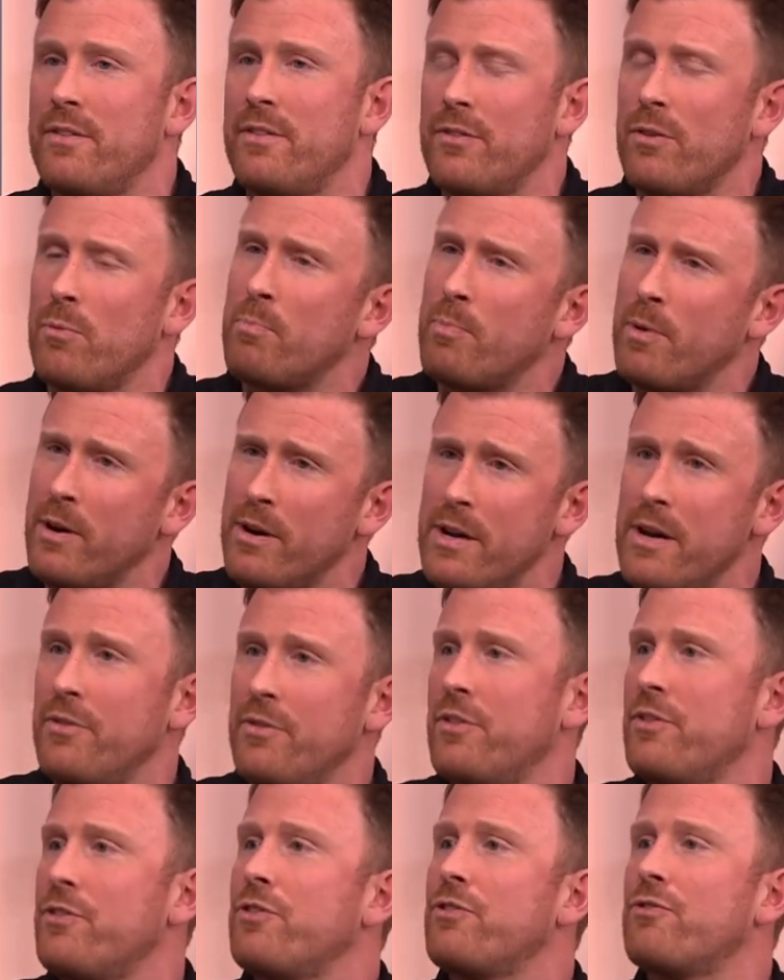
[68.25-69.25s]
So burnout
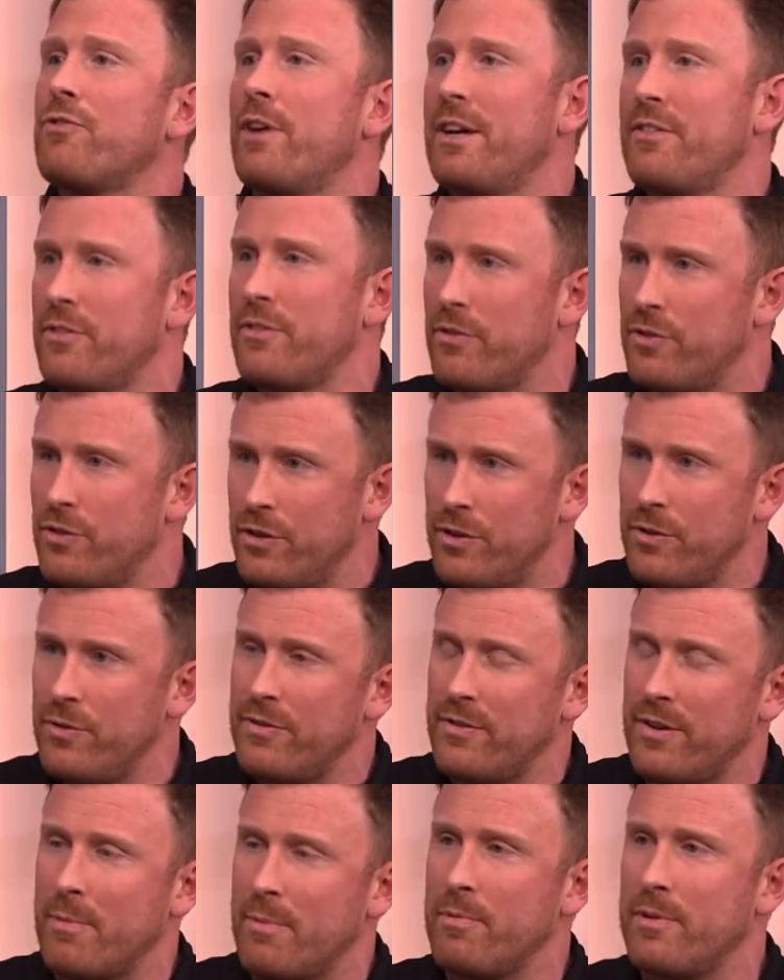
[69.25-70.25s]
and stress are two
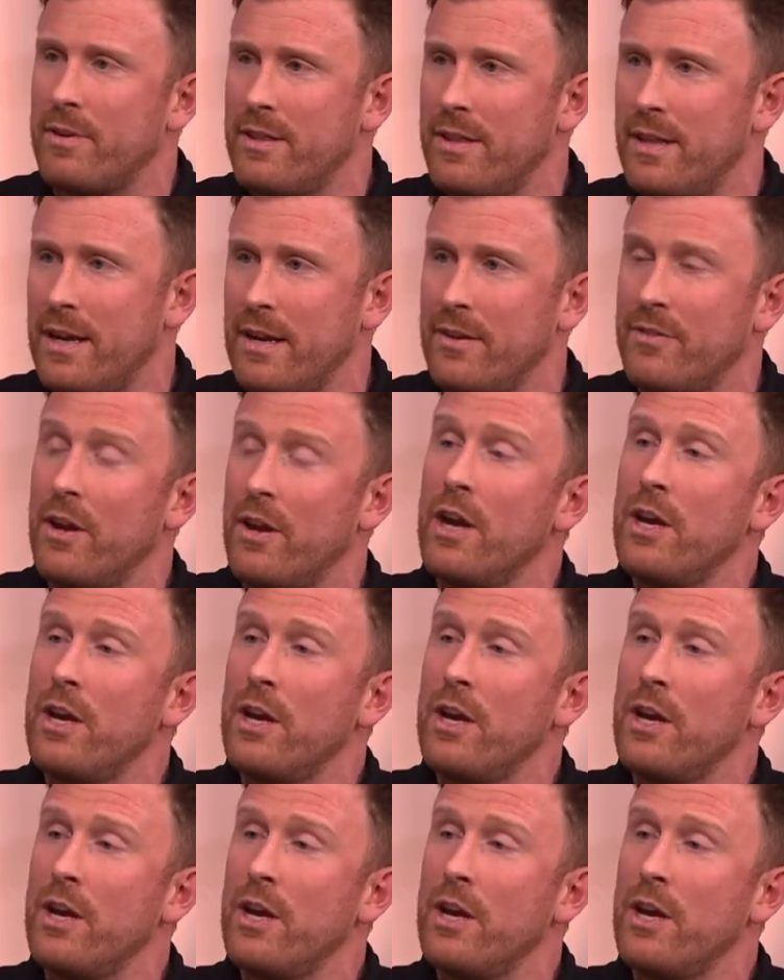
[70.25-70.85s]
separate things.